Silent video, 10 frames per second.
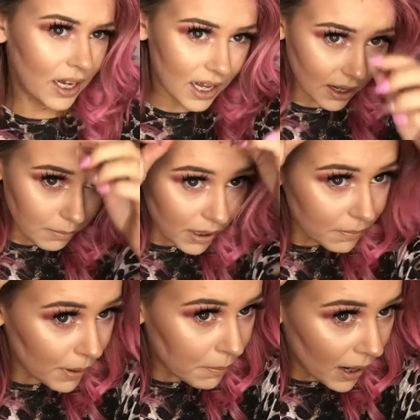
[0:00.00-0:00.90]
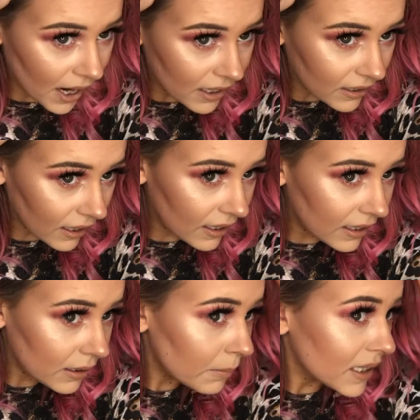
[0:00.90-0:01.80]
And I make my parting a
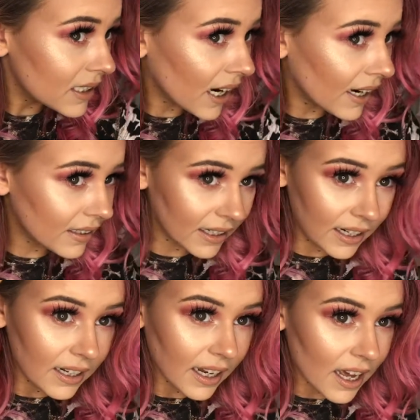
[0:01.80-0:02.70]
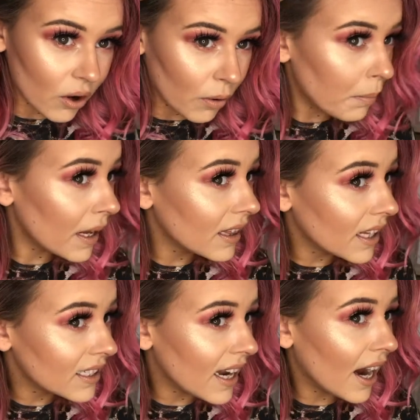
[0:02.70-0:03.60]
little bit diagonally, like up and
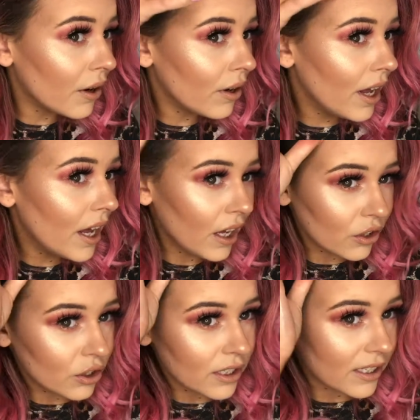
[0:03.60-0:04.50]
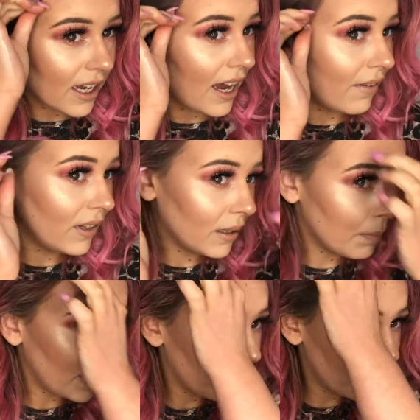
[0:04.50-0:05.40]
then down, just because I have little
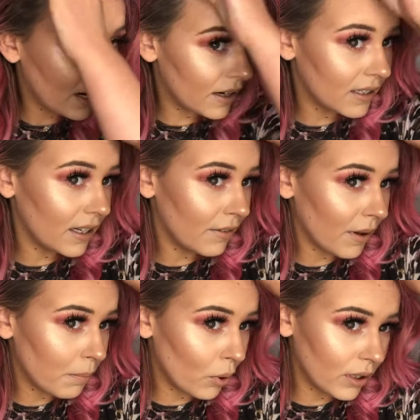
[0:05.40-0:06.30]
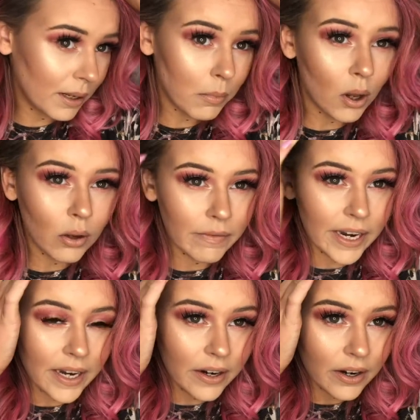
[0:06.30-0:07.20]
baby hairs, and if I pull them all over
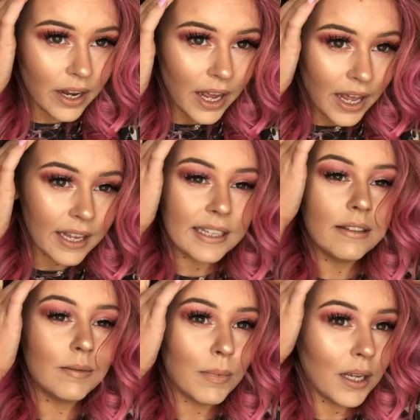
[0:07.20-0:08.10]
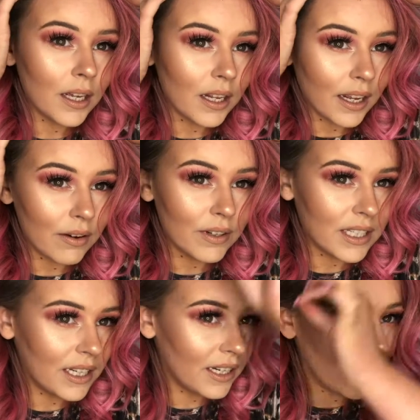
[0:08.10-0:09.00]
here, it gives me like a
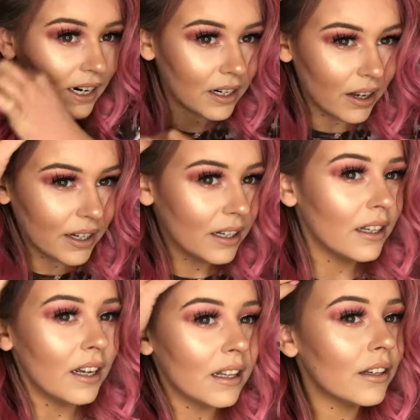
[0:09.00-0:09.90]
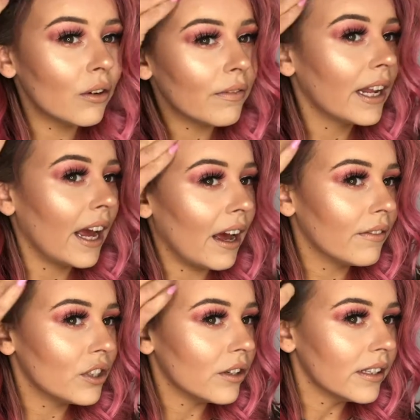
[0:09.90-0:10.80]
receding hairline. They don't really have,
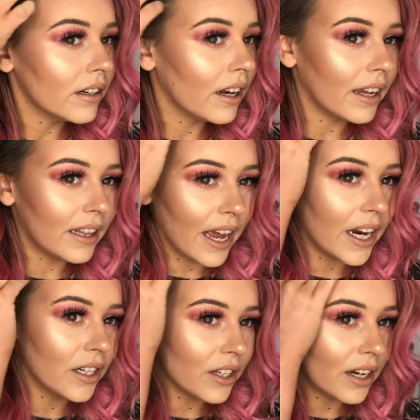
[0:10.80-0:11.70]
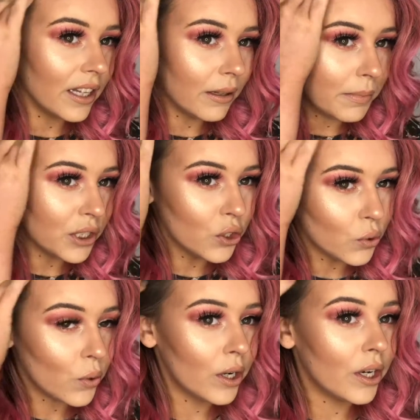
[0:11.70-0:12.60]
it's just they're like the hairs are a little bit
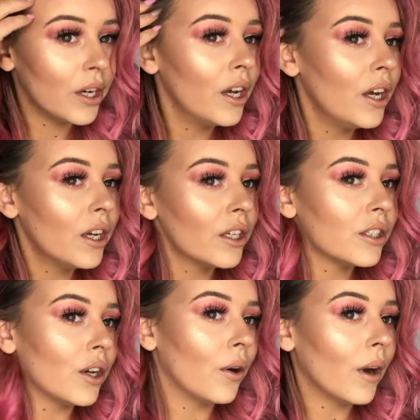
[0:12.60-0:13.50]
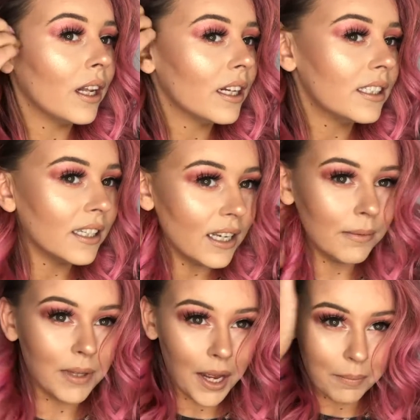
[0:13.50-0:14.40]
shorter. So I like to
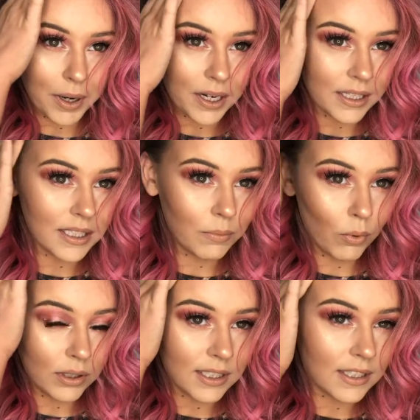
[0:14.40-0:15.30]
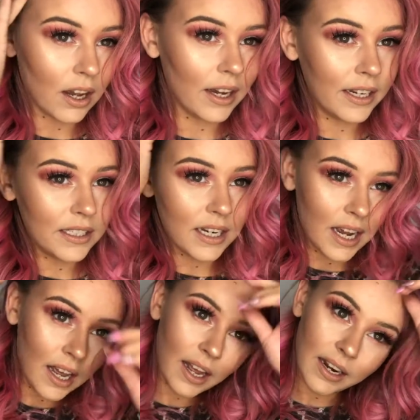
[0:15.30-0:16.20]
keep them kind of to one side,
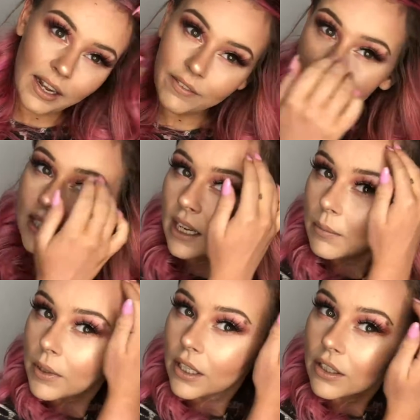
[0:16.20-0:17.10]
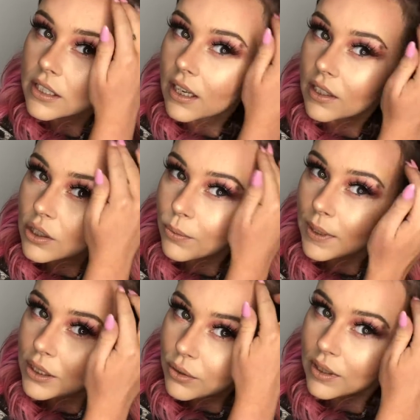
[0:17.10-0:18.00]
and I have the same on the other side, so
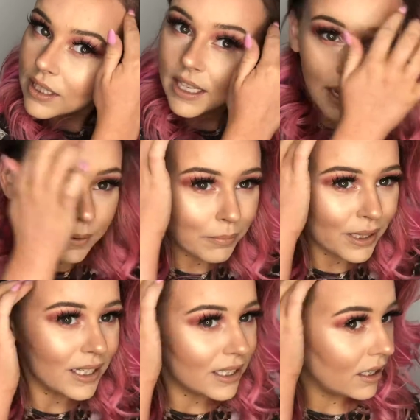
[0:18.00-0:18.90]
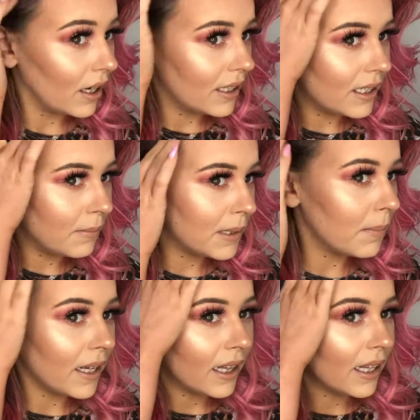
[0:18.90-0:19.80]
I do the same, but this side seems to
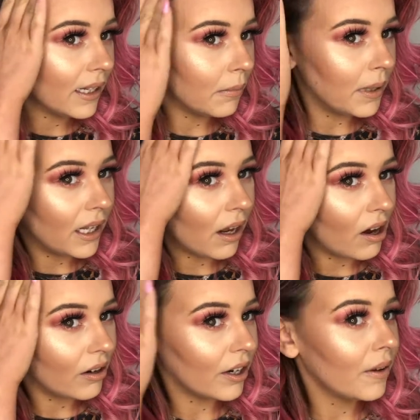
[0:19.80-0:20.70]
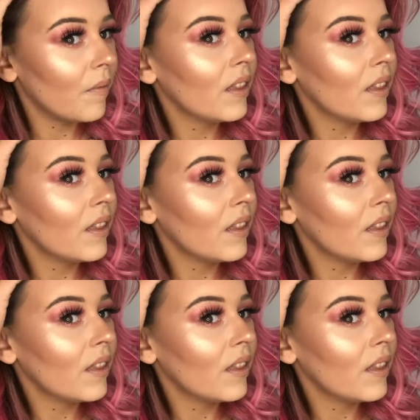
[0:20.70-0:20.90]
be a little bit longer.